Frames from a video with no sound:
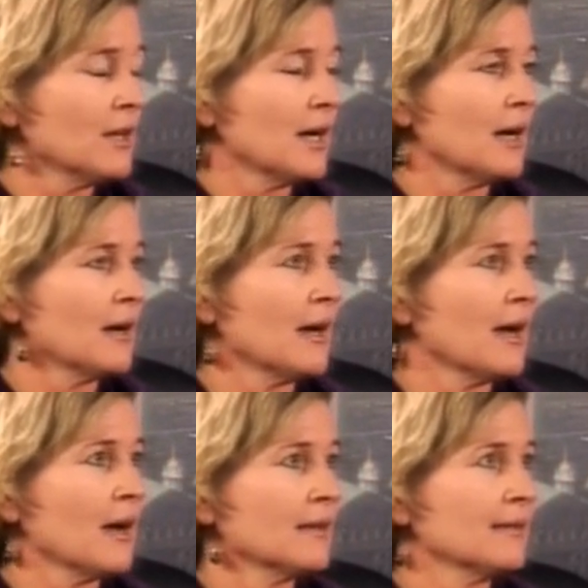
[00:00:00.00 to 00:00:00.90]
Uh,
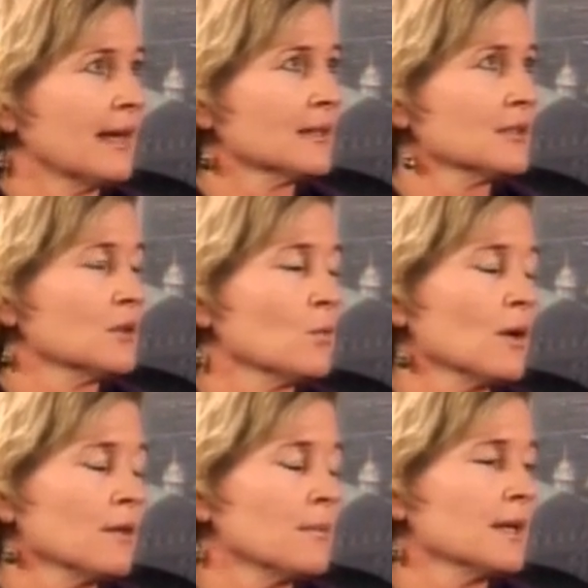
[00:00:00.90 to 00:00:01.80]
I, I, that's you know
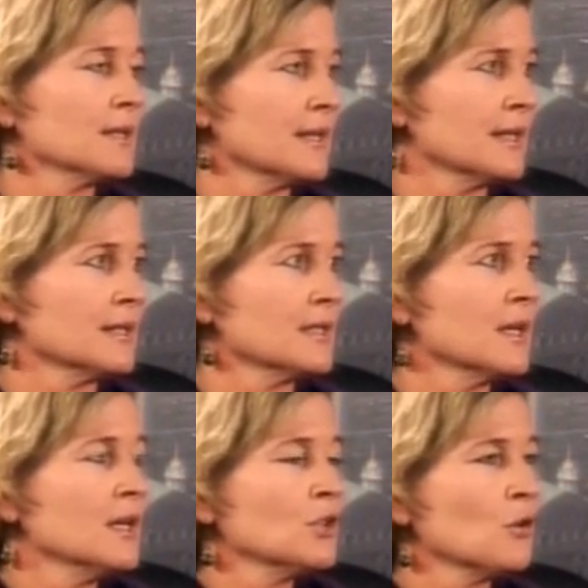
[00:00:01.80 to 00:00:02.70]
one of the biggest things is
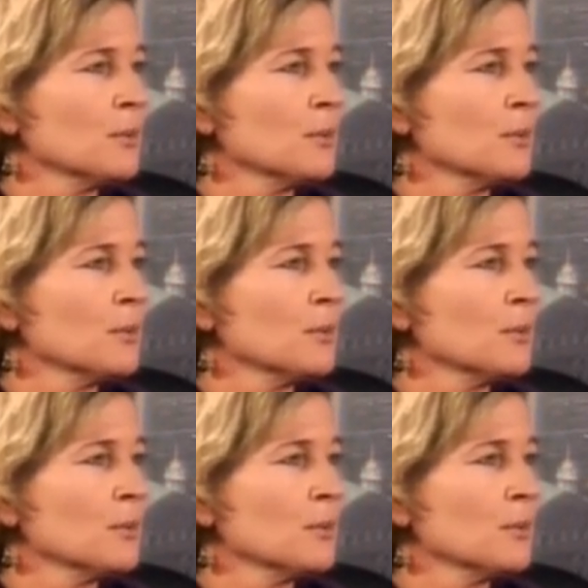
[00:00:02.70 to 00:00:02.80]
mm-hmm.